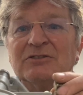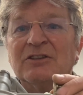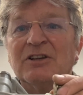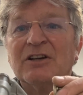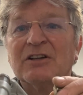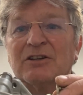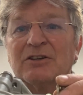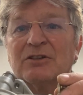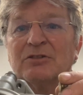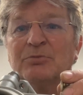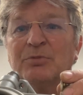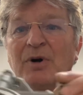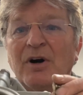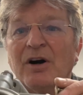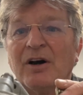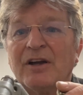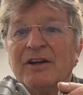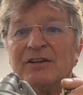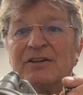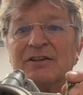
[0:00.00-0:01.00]
a little
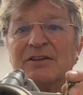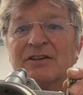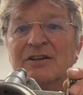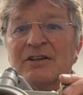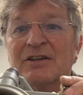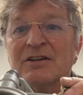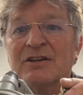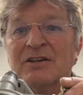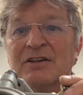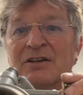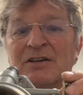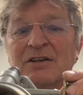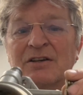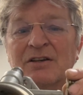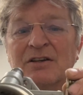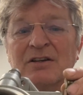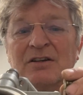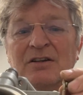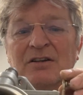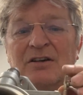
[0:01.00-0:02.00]
bind.
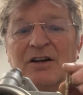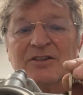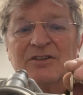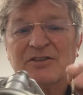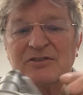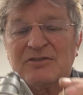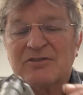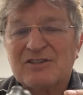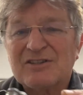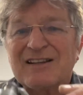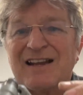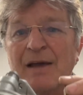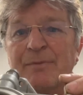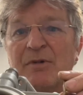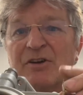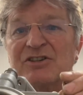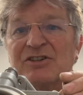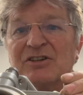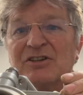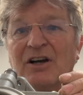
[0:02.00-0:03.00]
As I slam
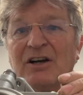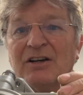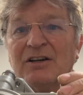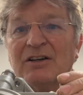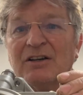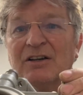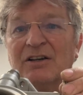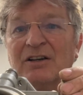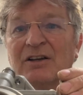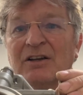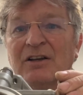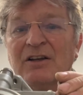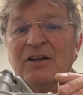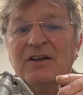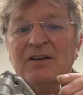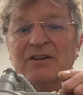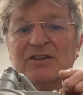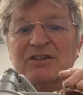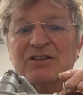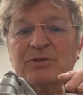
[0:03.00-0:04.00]
it shut,
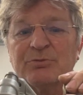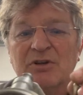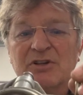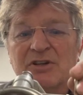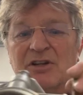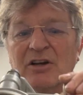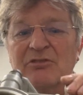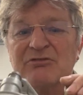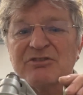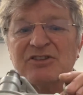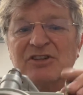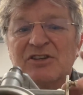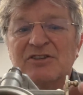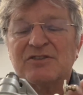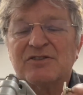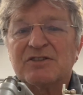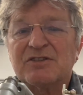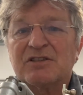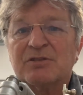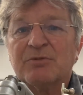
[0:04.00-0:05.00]
there should be no
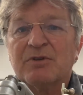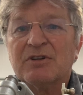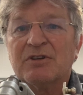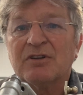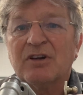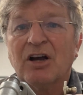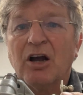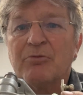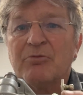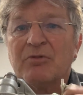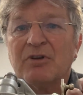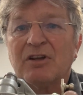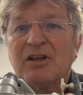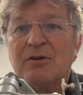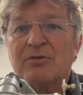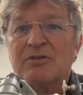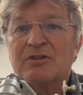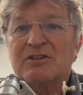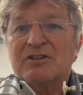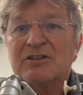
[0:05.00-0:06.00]
resistance to me opening it
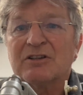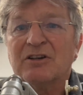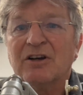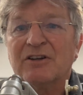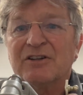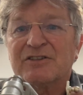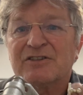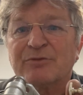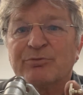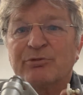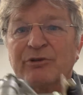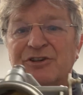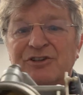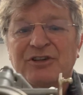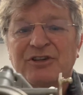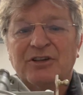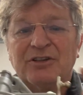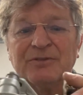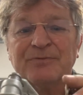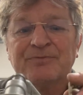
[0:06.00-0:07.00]
with the slightest of
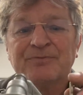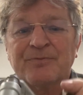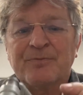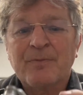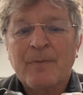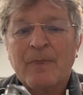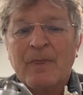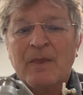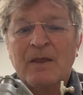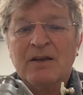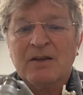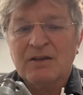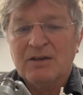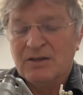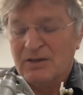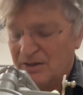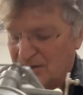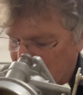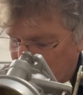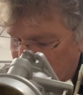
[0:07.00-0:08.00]
pressure.
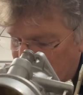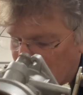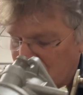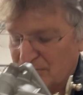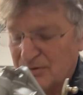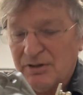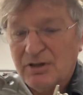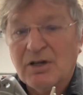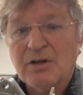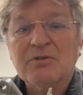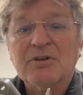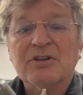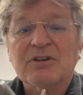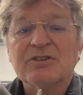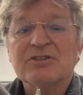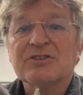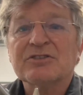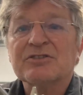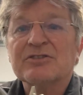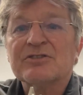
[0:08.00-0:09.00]
So I'm going to
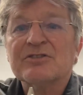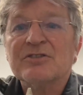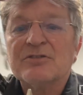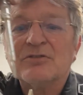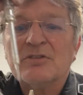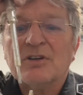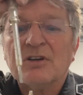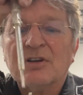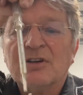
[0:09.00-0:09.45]
just do